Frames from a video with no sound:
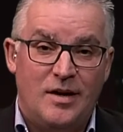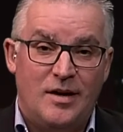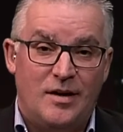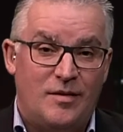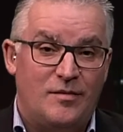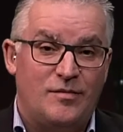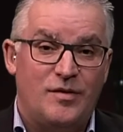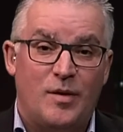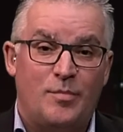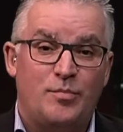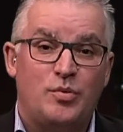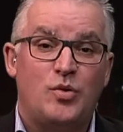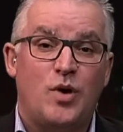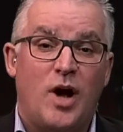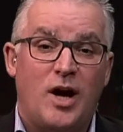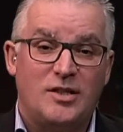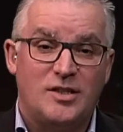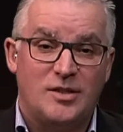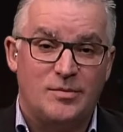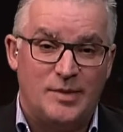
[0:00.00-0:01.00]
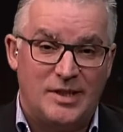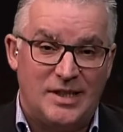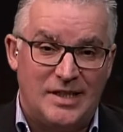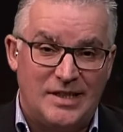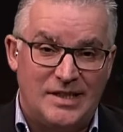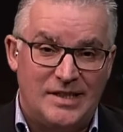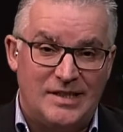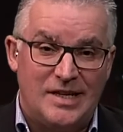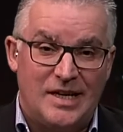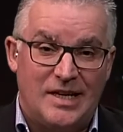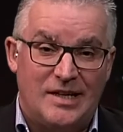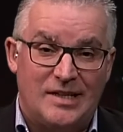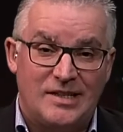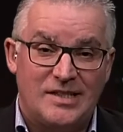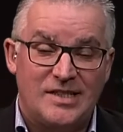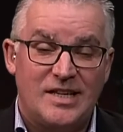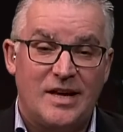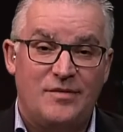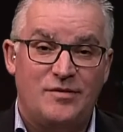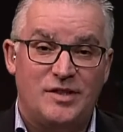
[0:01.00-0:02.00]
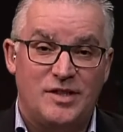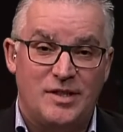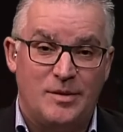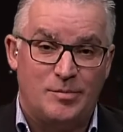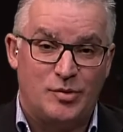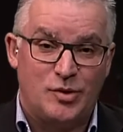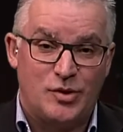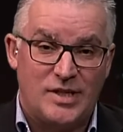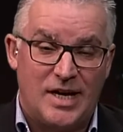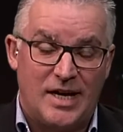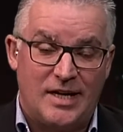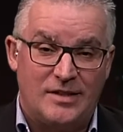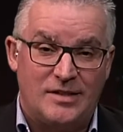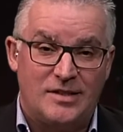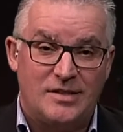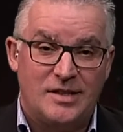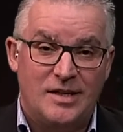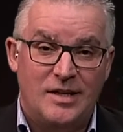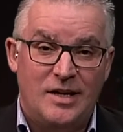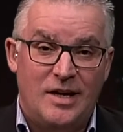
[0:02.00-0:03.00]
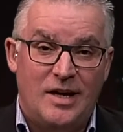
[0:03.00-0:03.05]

of approximately 70%.